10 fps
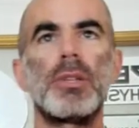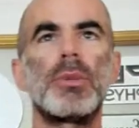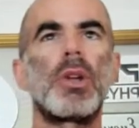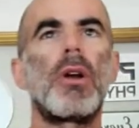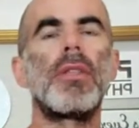This
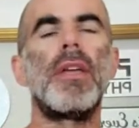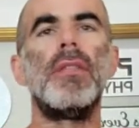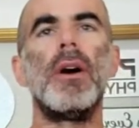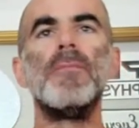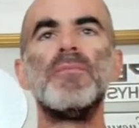was harder than
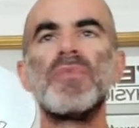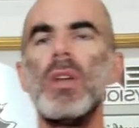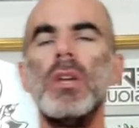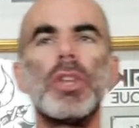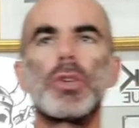the,
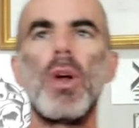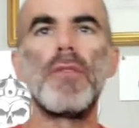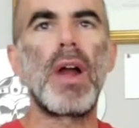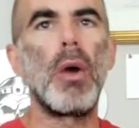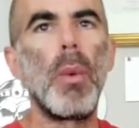the
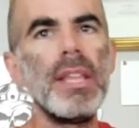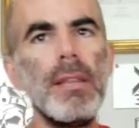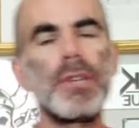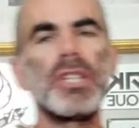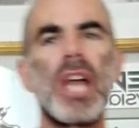24-hour
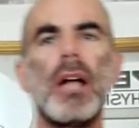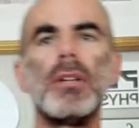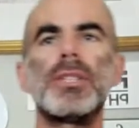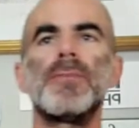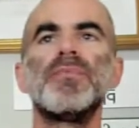weightlifting
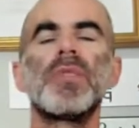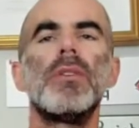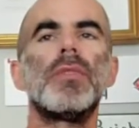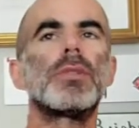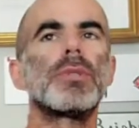challenge.
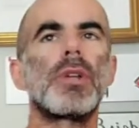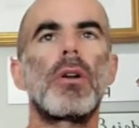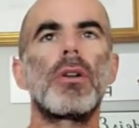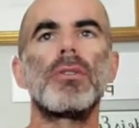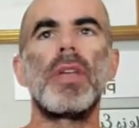This was
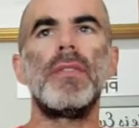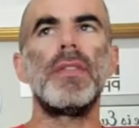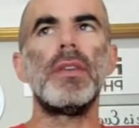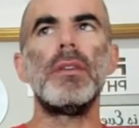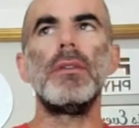harder than
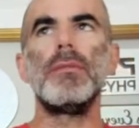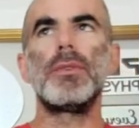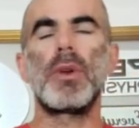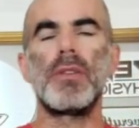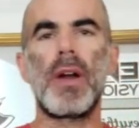the
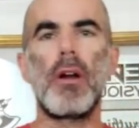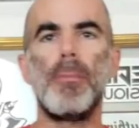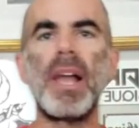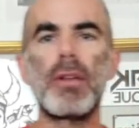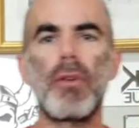24-hour
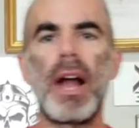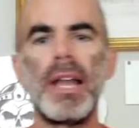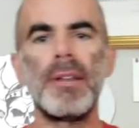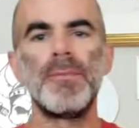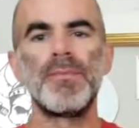bike
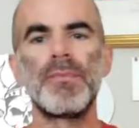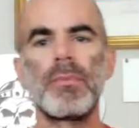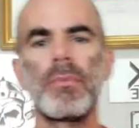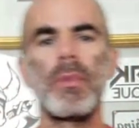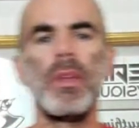ride
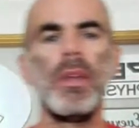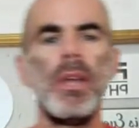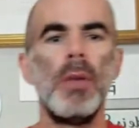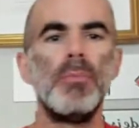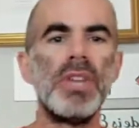
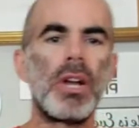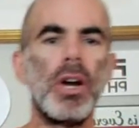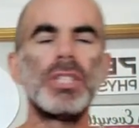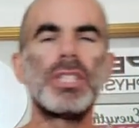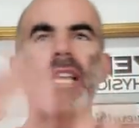
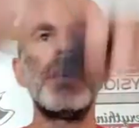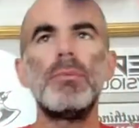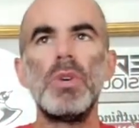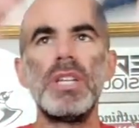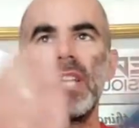because it
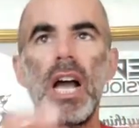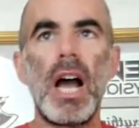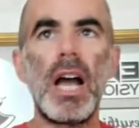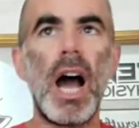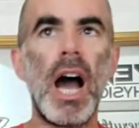was
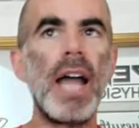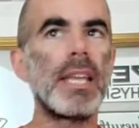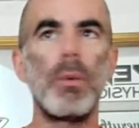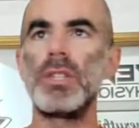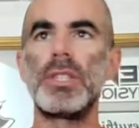a hike.
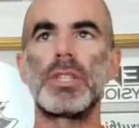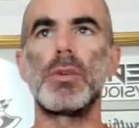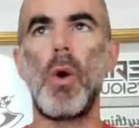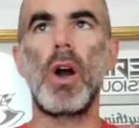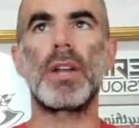It wasn't just a
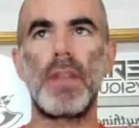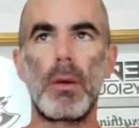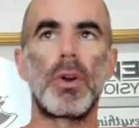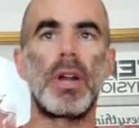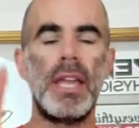walk. There
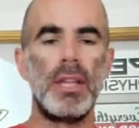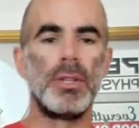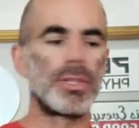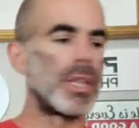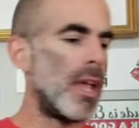were
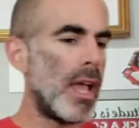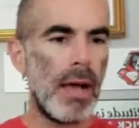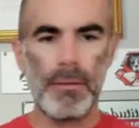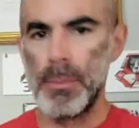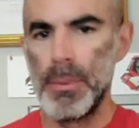hills.
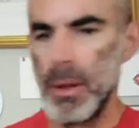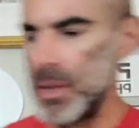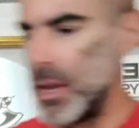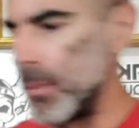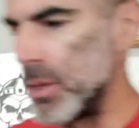I'll have to pull up the
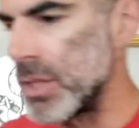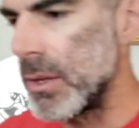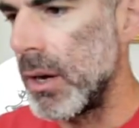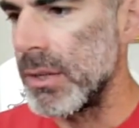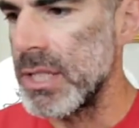numbers.
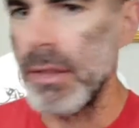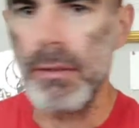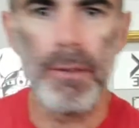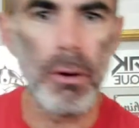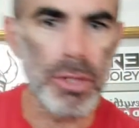Oh, it's on the
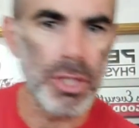phone.